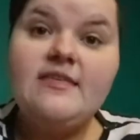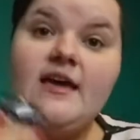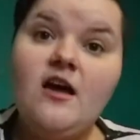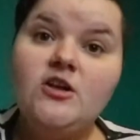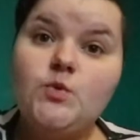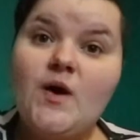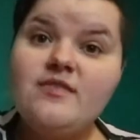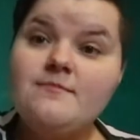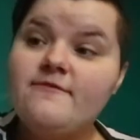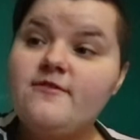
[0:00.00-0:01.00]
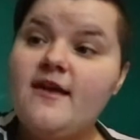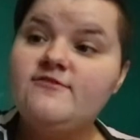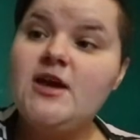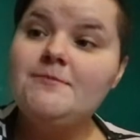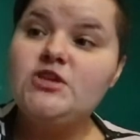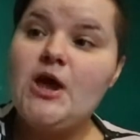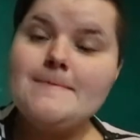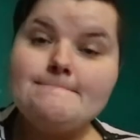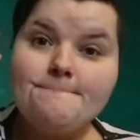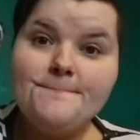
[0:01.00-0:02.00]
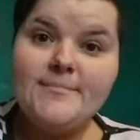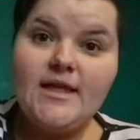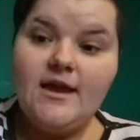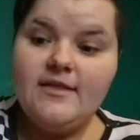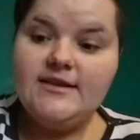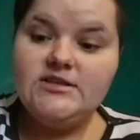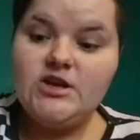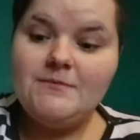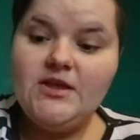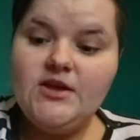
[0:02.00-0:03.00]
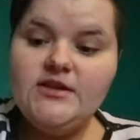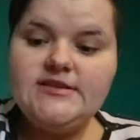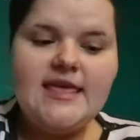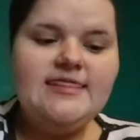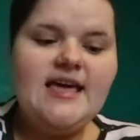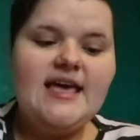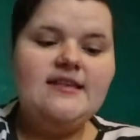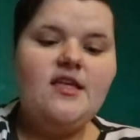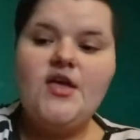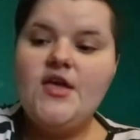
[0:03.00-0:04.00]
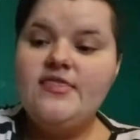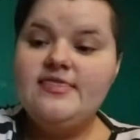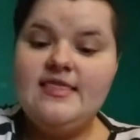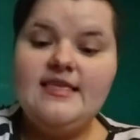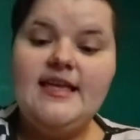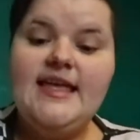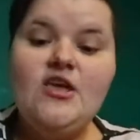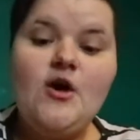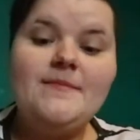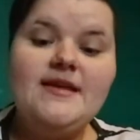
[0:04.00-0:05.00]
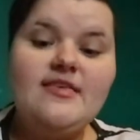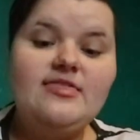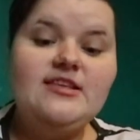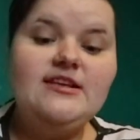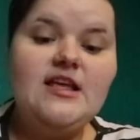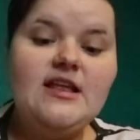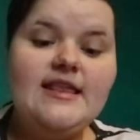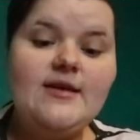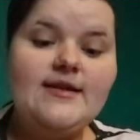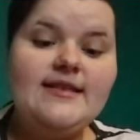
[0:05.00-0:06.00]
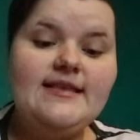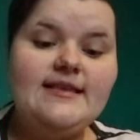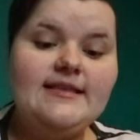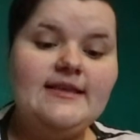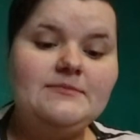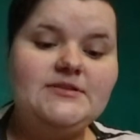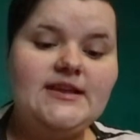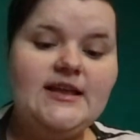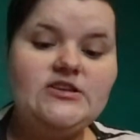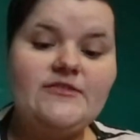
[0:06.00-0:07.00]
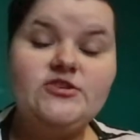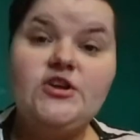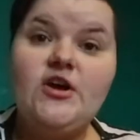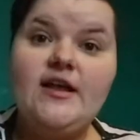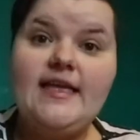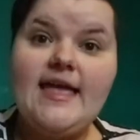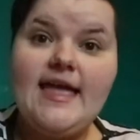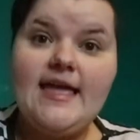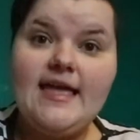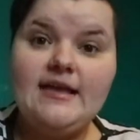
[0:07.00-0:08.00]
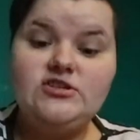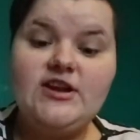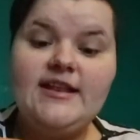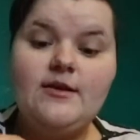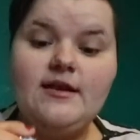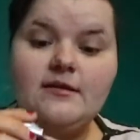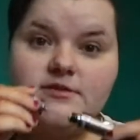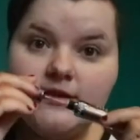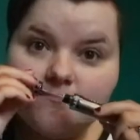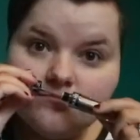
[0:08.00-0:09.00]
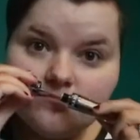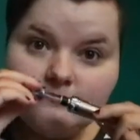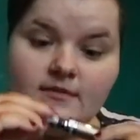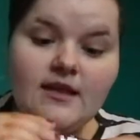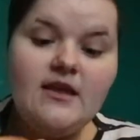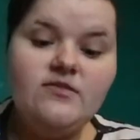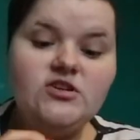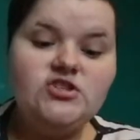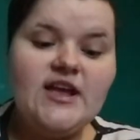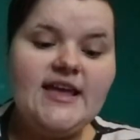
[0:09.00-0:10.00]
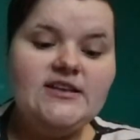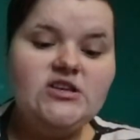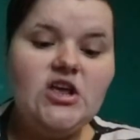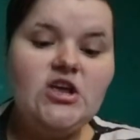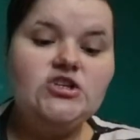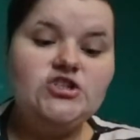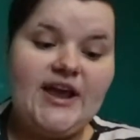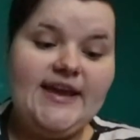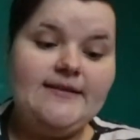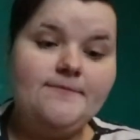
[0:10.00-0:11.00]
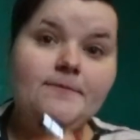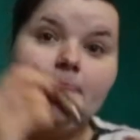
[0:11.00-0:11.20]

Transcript: they are a 12-month lifetime, so this is going to be good. And then he got me the liquid lipstick, Jeffree Star Shine Liquid Lipstick, in the shade Shane.